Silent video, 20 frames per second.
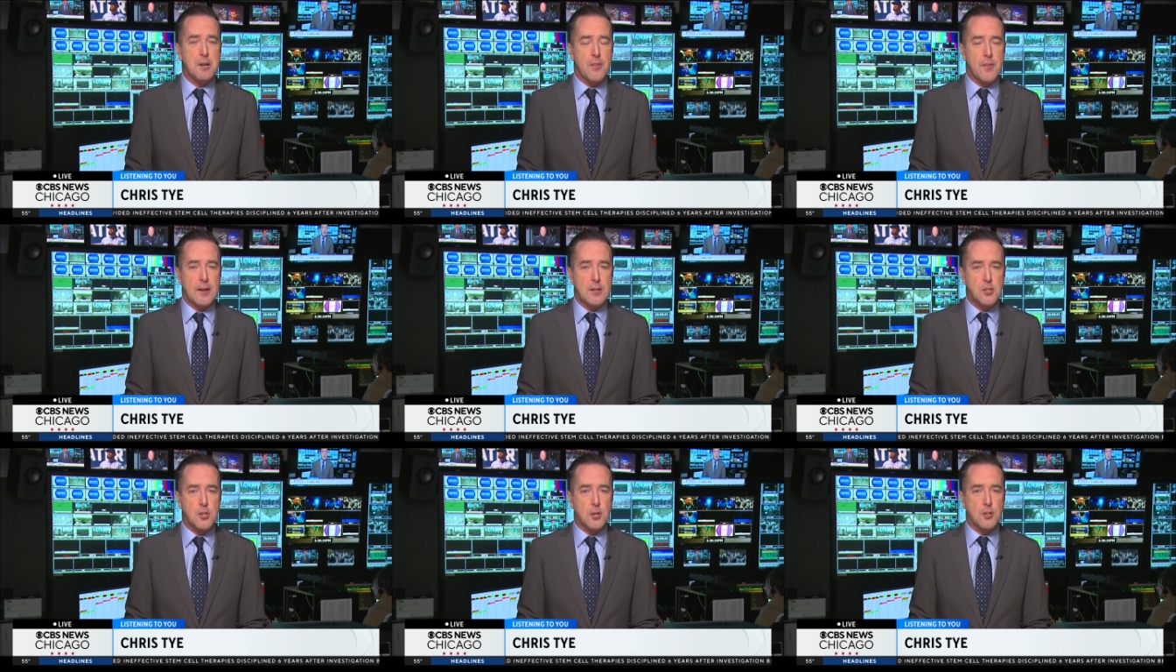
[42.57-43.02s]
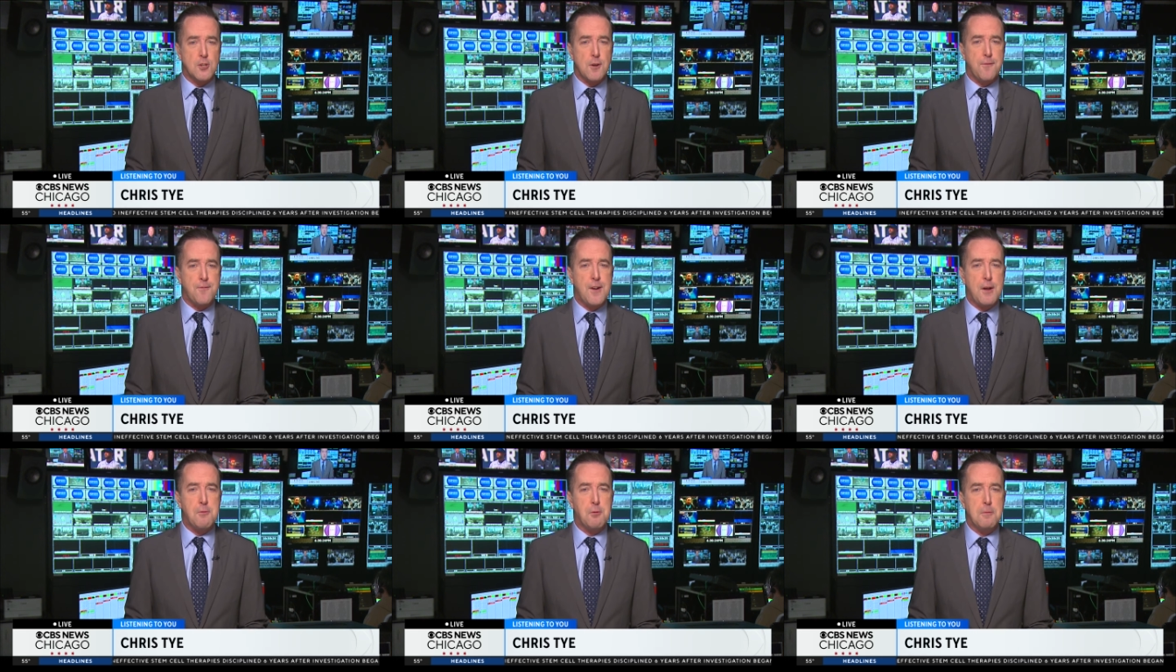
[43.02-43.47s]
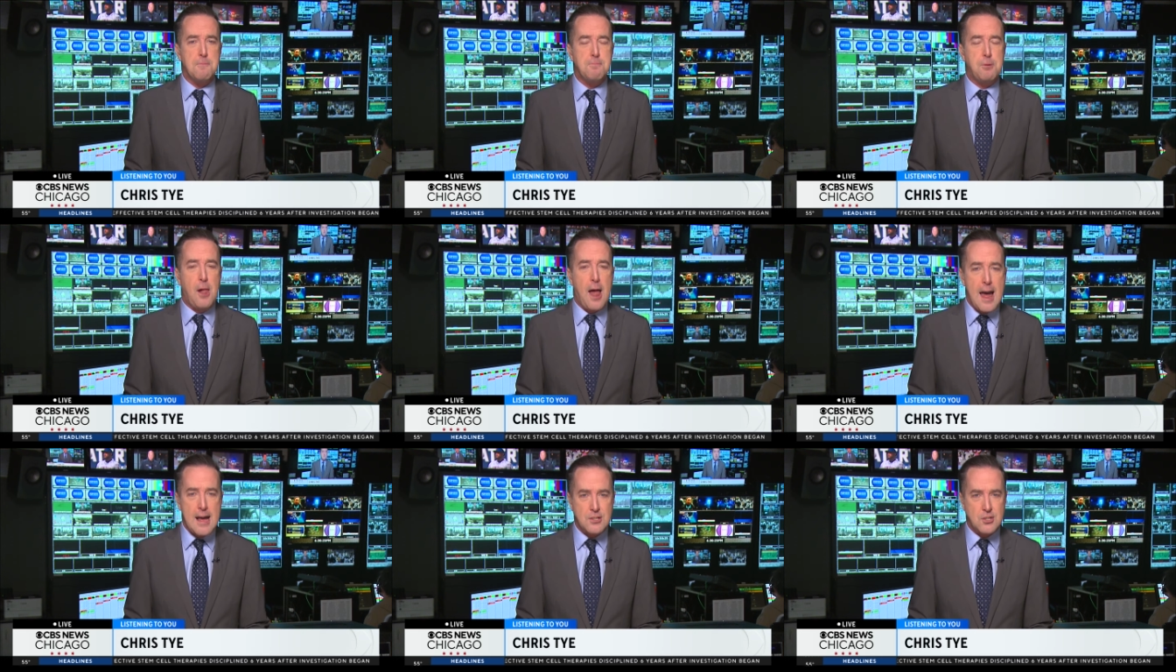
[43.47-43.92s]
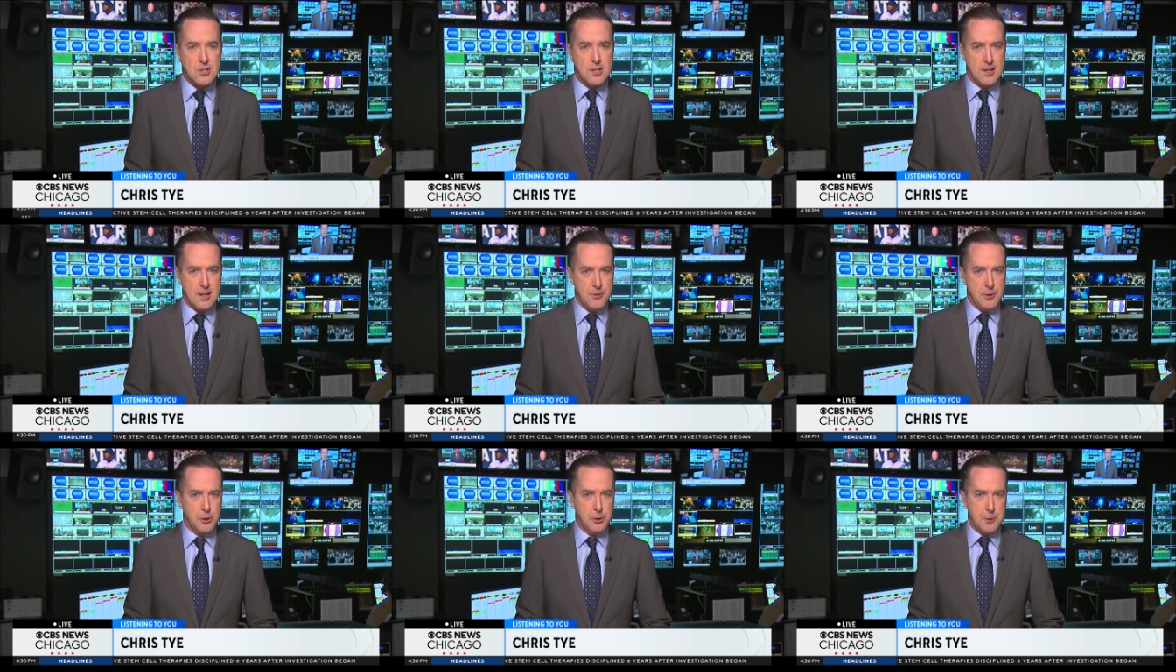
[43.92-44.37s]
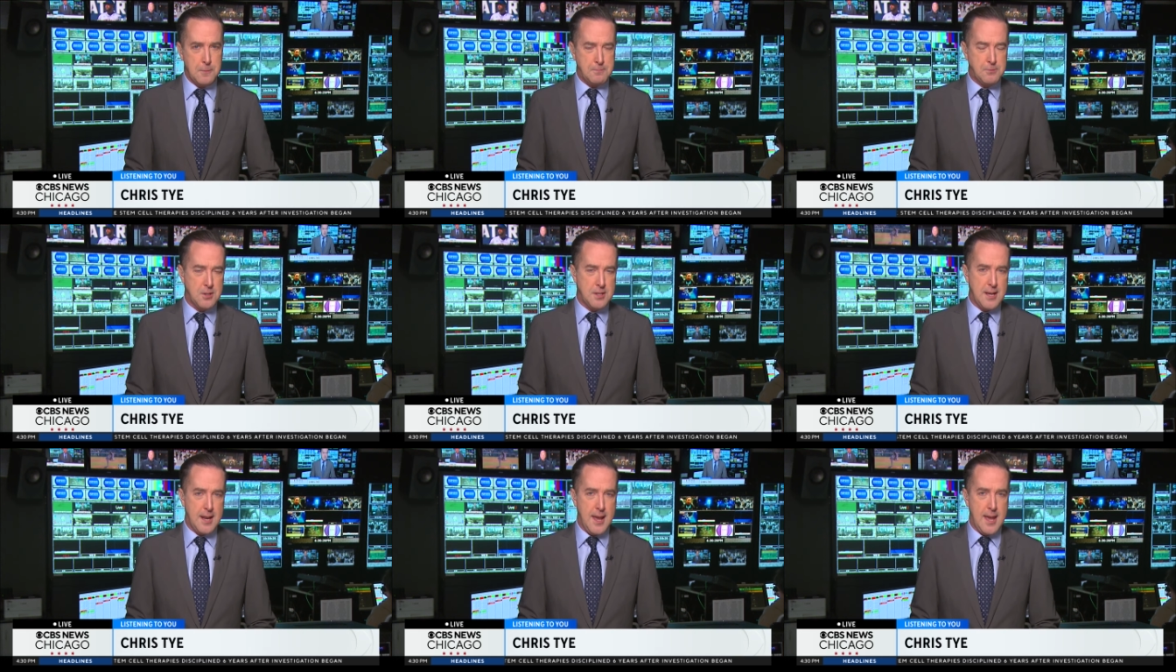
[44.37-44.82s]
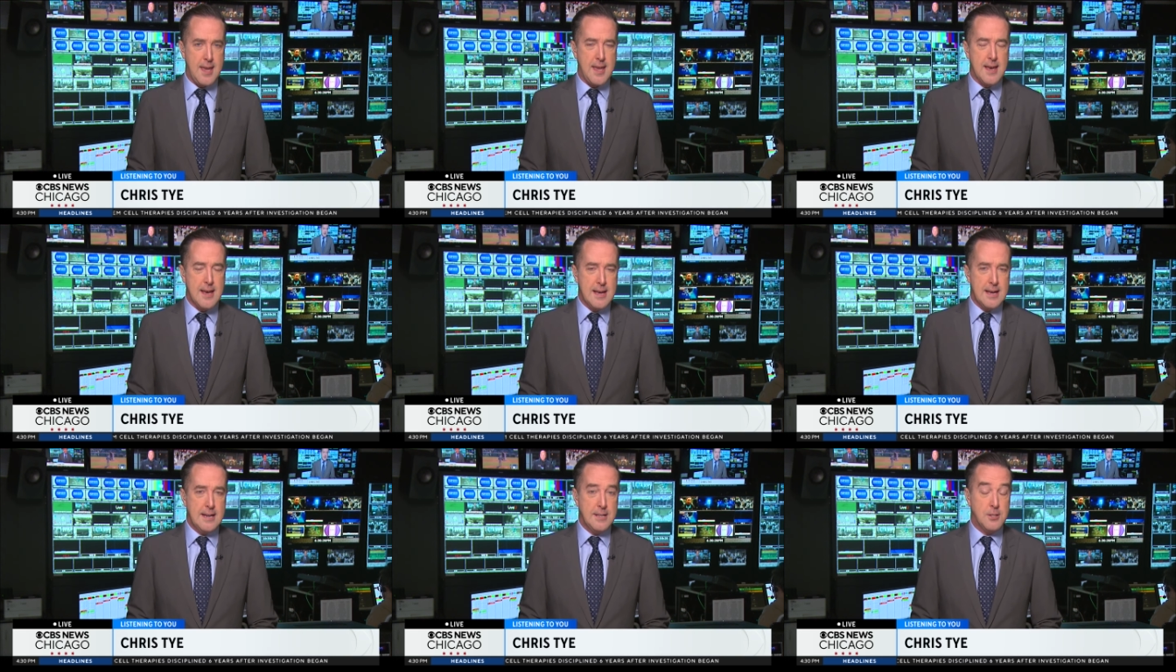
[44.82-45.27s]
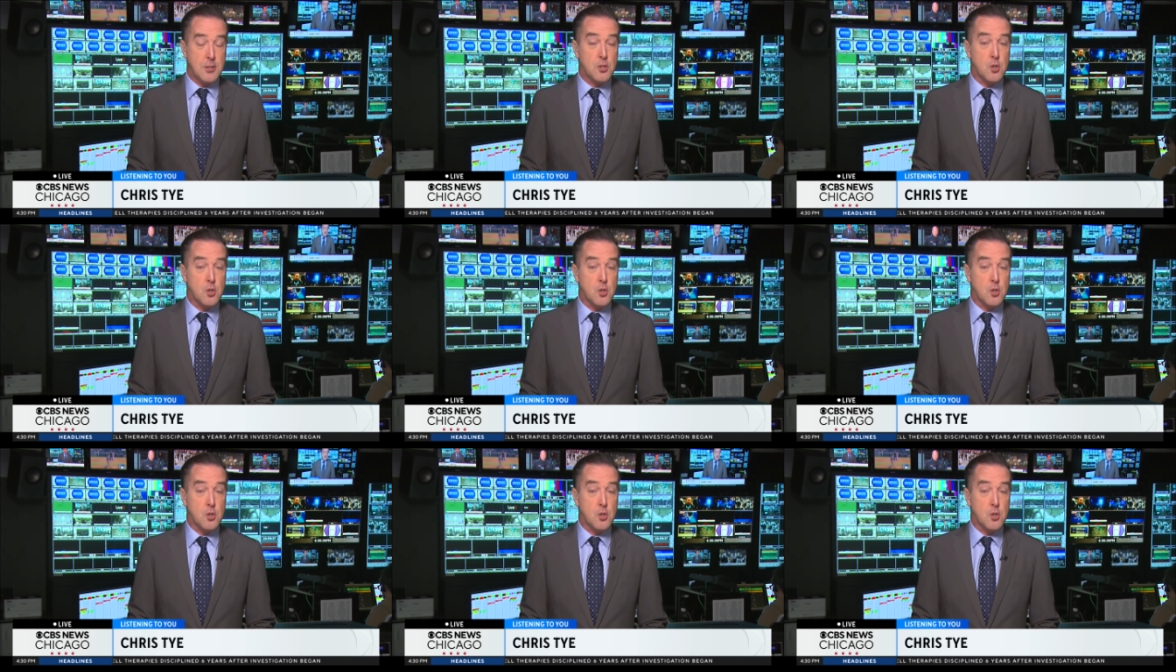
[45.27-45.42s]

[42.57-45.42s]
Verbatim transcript: and they took to Federal Plaza in the loop today to